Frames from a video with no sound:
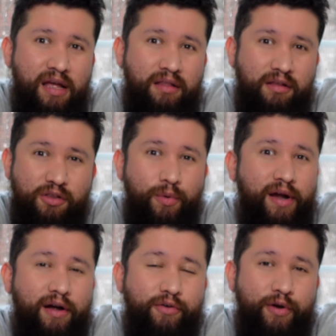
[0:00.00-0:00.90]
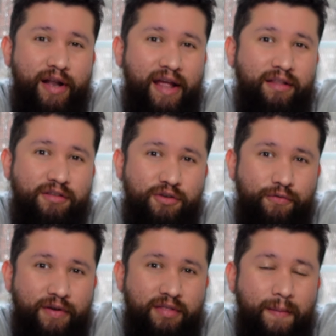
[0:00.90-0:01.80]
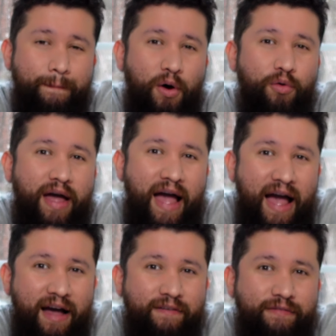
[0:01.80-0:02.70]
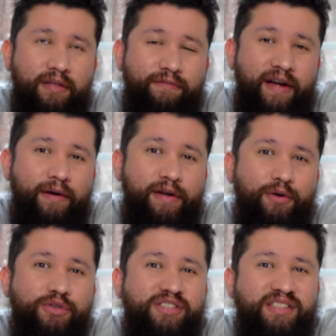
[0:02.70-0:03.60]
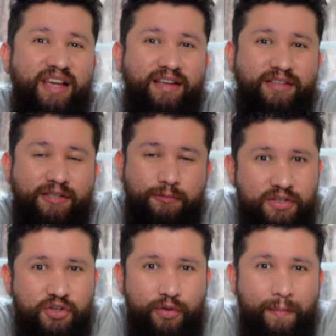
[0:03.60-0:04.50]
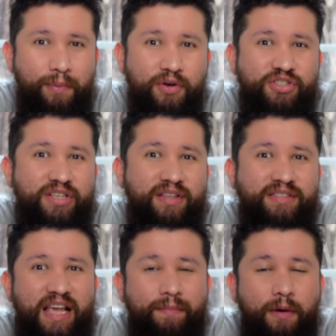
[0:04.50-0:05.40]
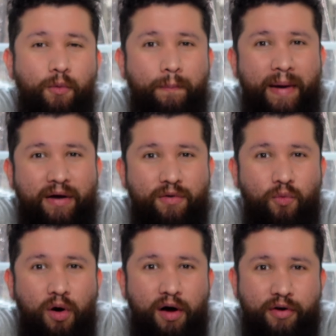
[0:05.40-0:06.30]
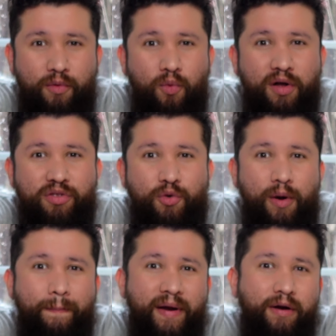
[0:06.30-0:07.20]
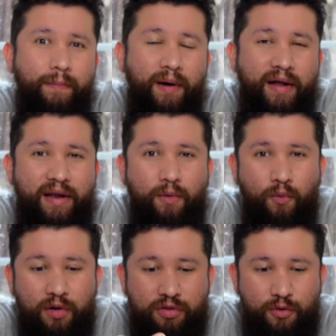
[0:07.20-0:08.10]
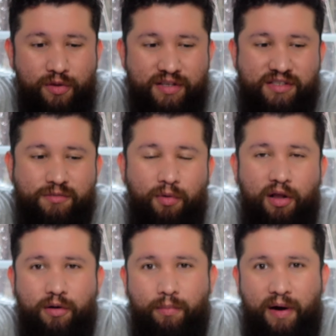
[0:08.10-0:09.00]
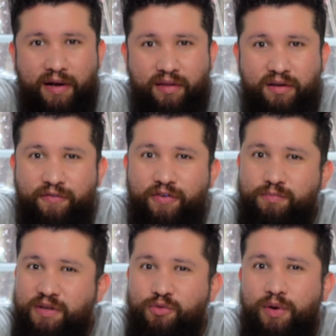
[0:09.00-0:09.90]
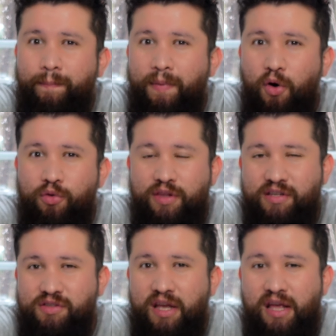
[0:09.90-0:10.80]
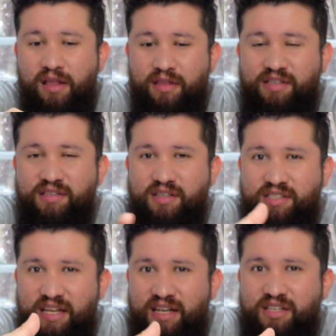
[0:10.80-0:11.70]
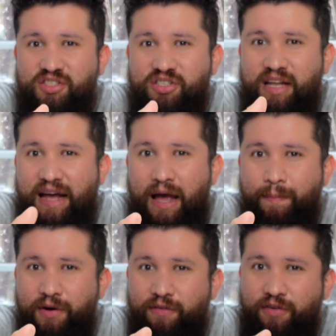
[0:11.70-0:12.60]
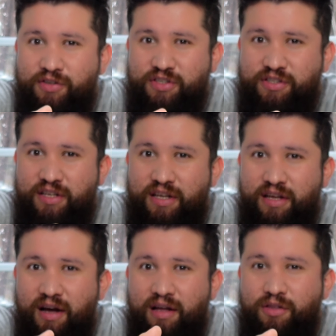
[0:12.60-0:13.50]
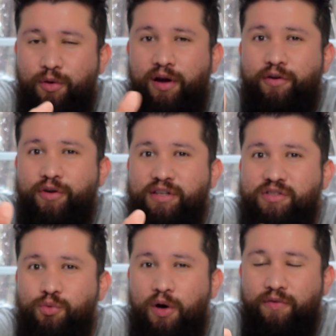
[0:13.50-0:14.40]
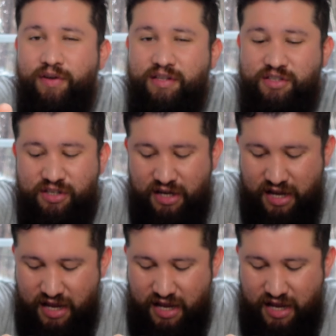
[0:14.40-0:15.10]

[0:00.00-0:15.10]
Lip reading: the 300 and the 250 both have the Vario 6. So they're pushing the same amount of water, one through a bigger body and one through this smaller body. The difference between both is this is a 10-inch diameter versus the 300 is 12-inch.